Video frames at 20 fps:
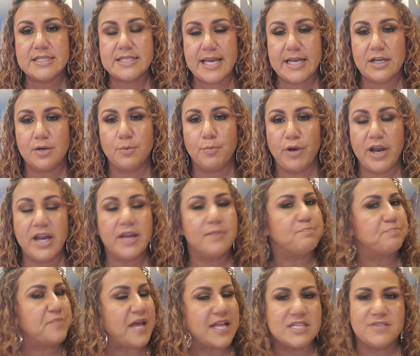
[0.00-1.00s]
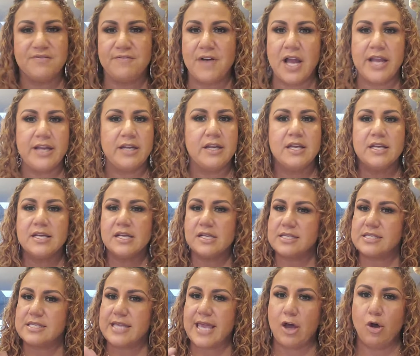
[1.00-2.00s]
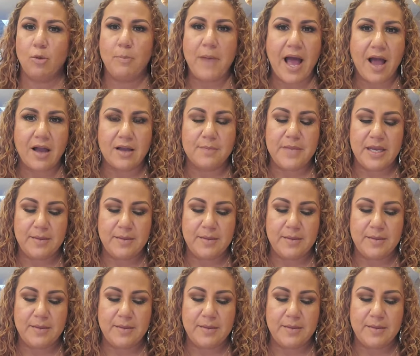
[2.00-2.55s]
take a break, that's fine. Scale back.